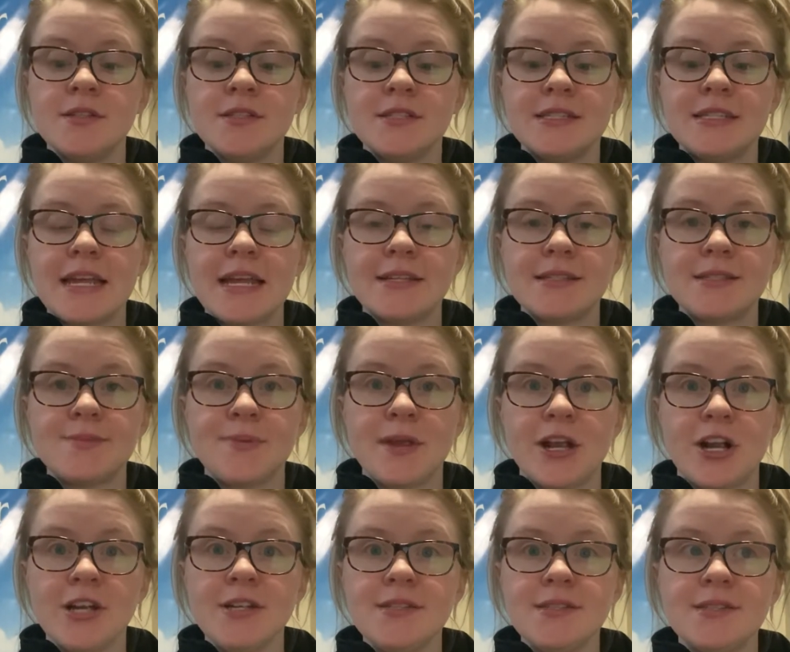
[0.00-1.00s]
dance
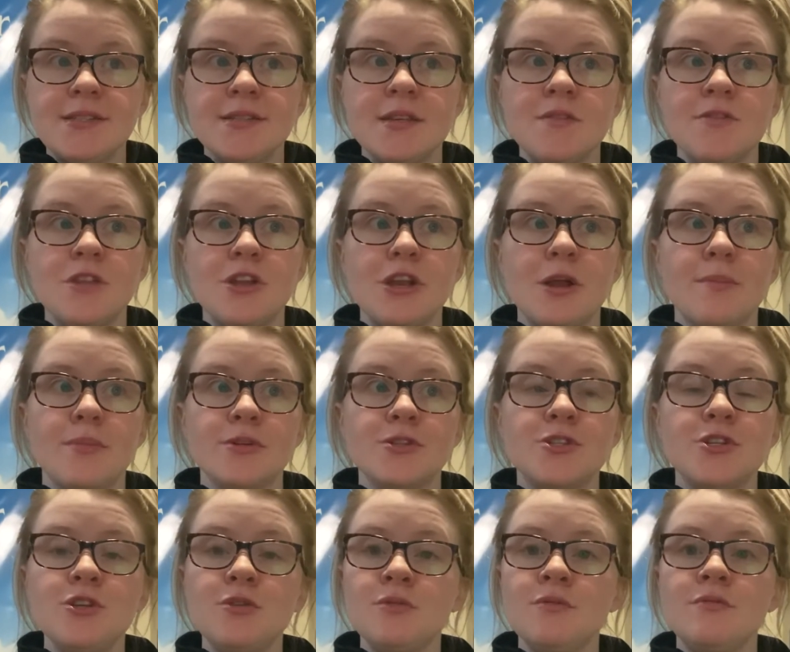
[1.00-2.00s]
parents, the number
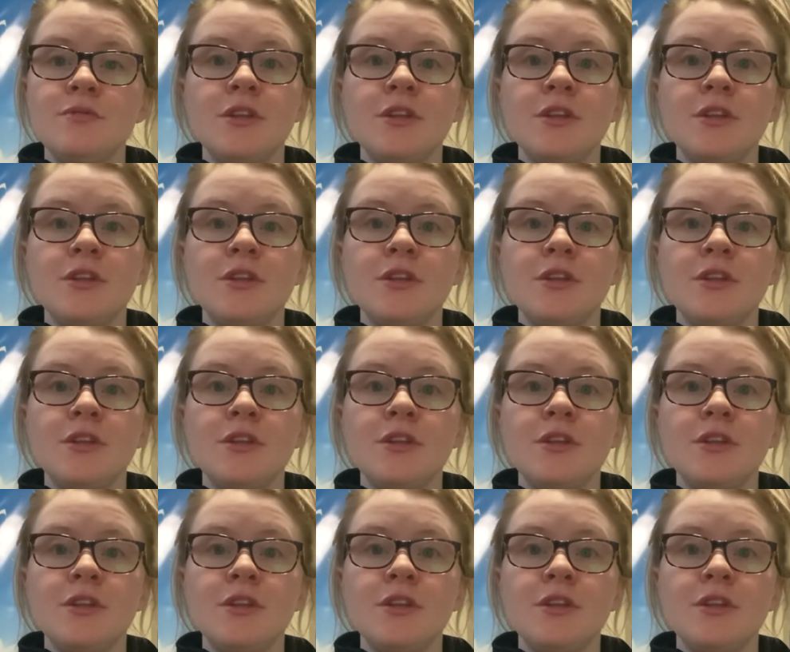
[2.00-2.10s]
2,